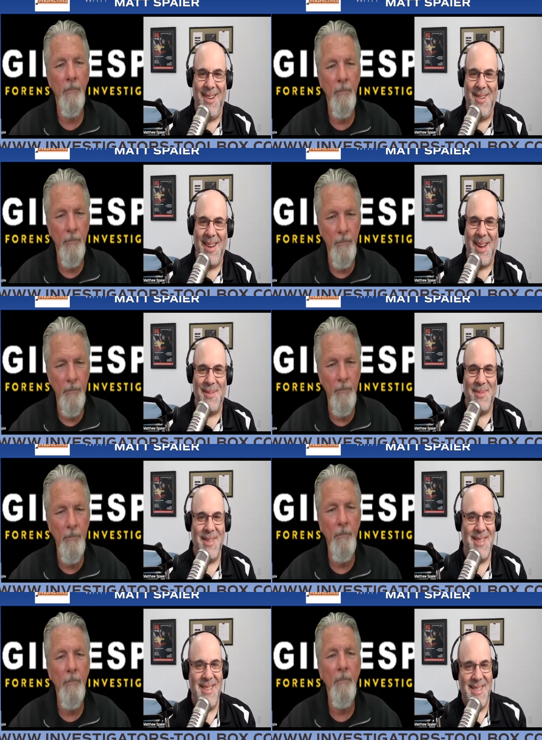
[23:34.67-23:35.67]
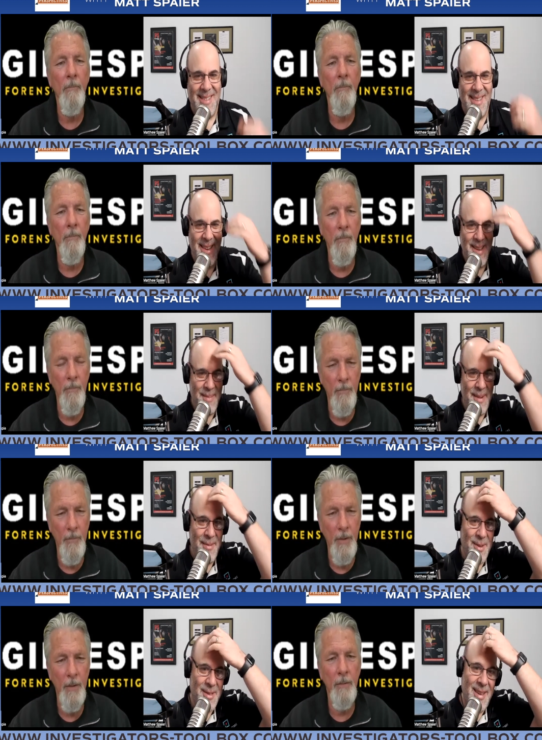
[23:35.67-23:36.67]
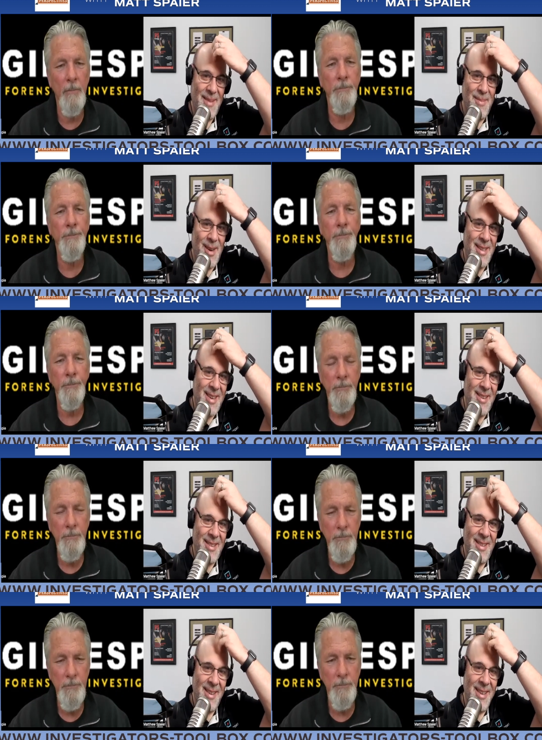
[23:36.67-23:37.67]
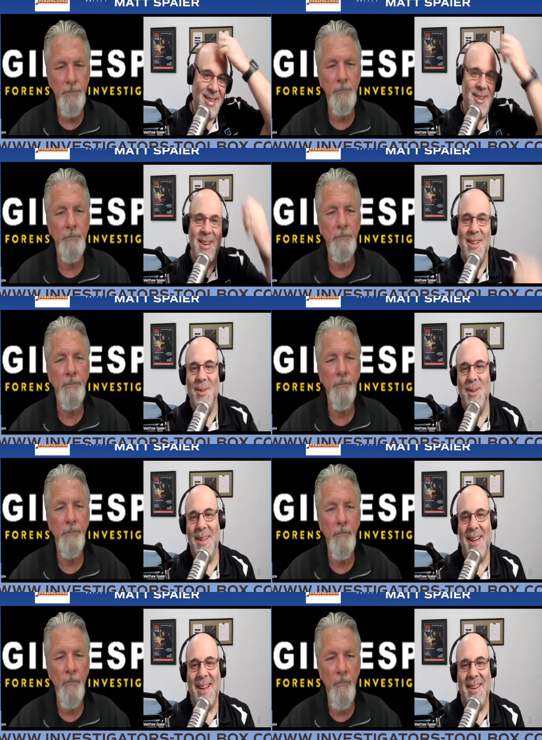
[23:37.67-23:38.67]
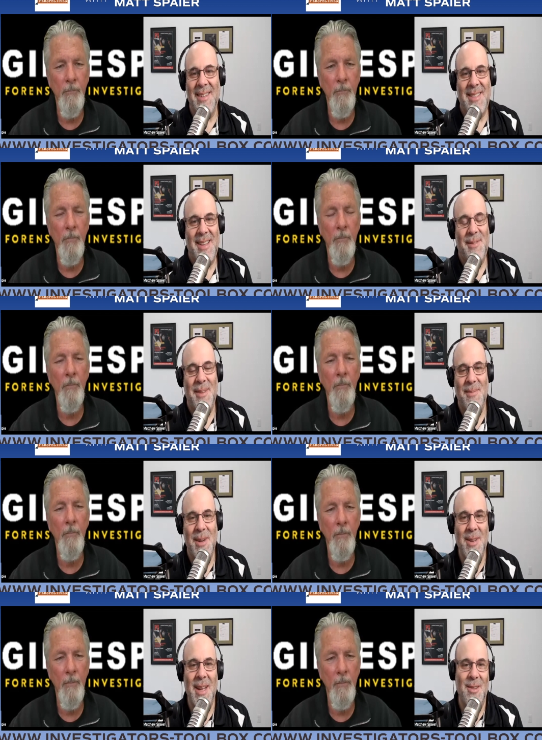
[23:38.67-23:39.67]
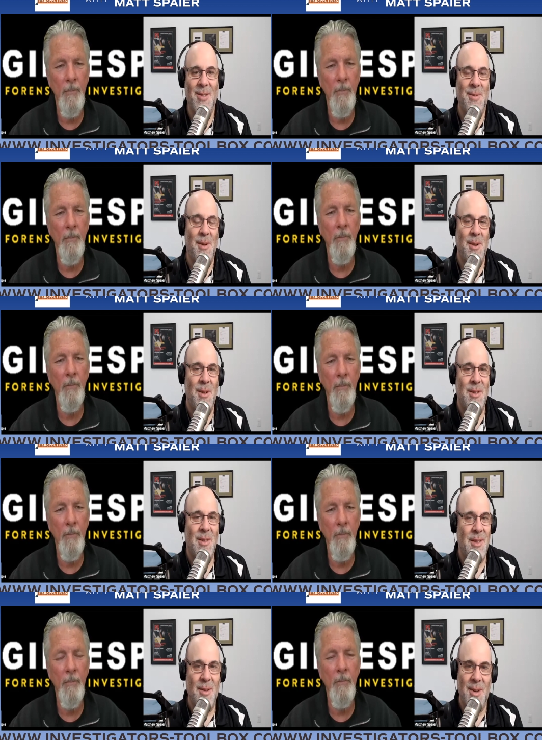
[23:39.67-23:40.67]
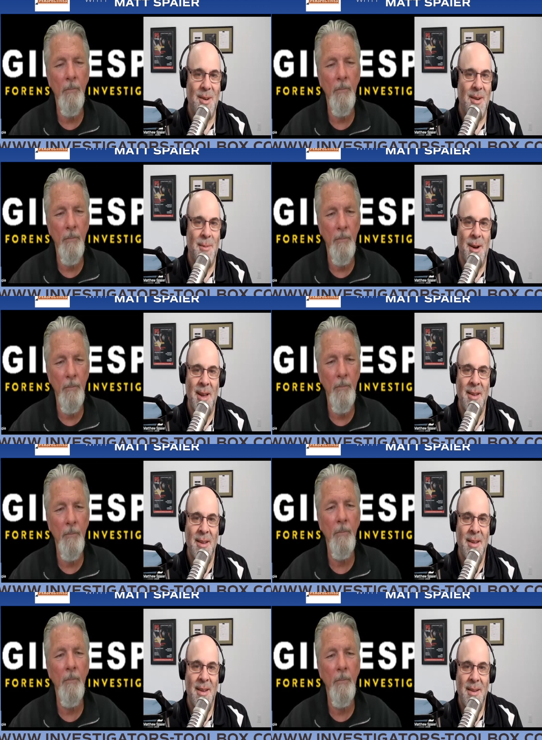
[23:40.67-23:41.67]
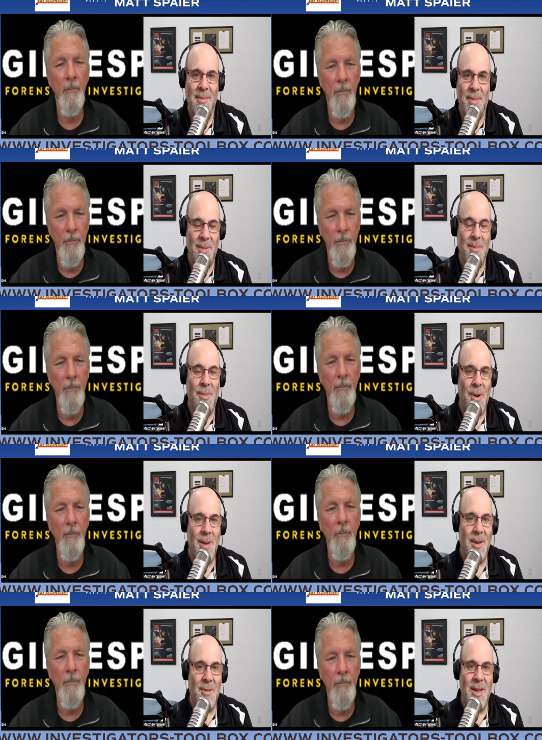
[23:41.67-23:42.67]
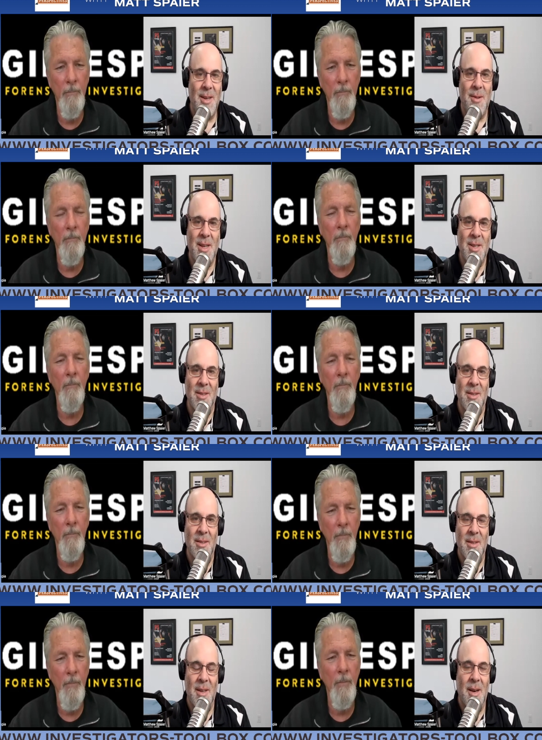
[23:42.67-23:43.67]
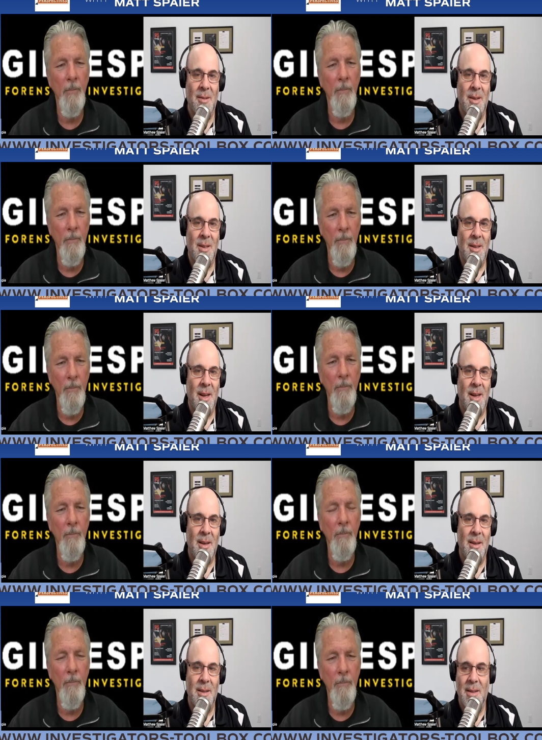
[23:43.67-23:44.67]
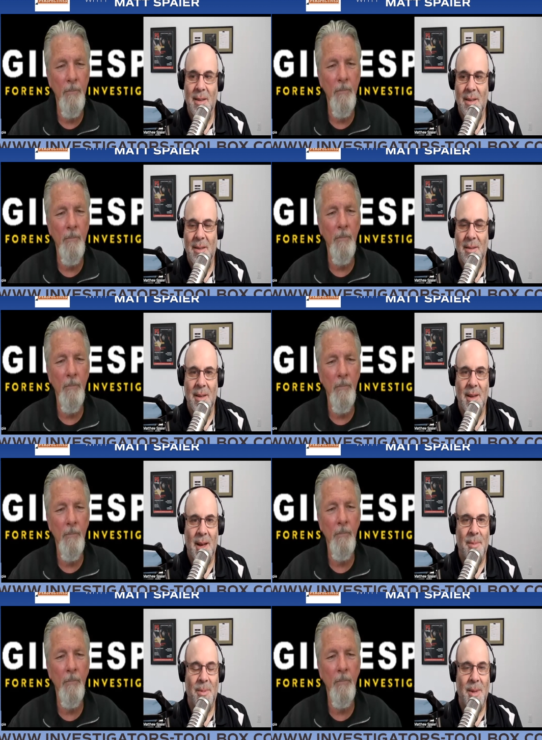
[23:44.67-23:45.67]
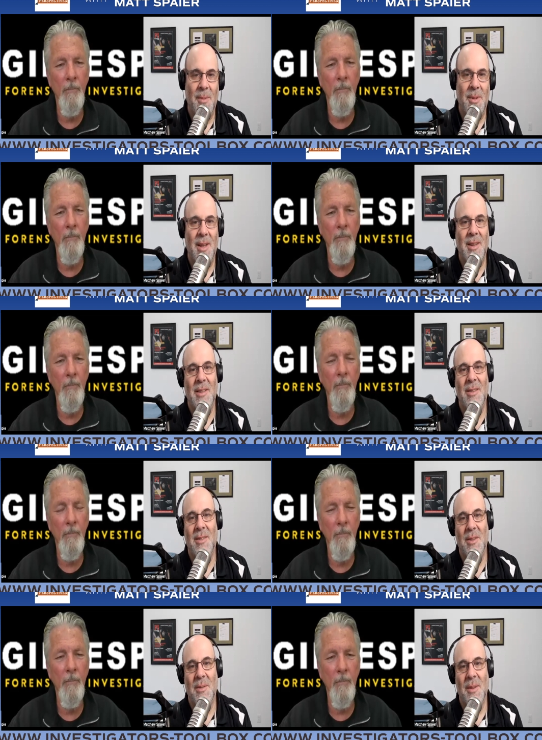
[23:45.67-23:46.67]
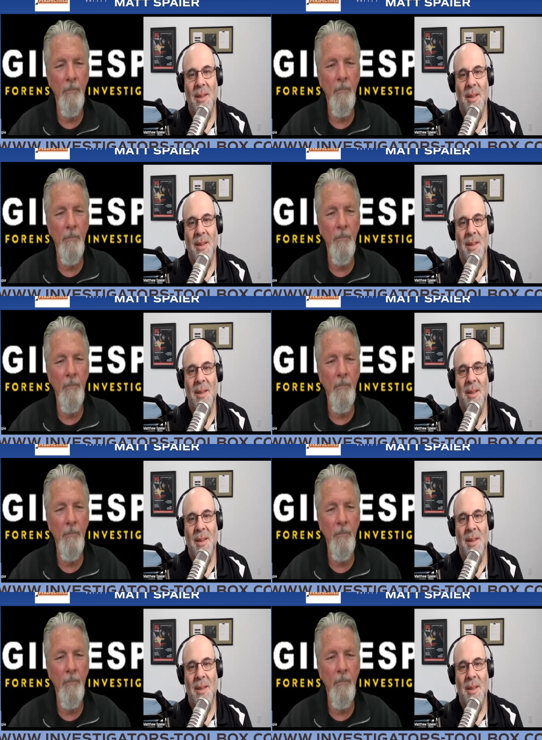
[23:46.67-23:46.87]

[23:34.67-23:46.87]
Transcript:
Speaker 1: go to conferences meet folks like mark that are good at doing that kind of stuff and when you get those phone calls don't turn them away point them, point them in the right direction you know, and and uh, yeah, help them get what they need to do,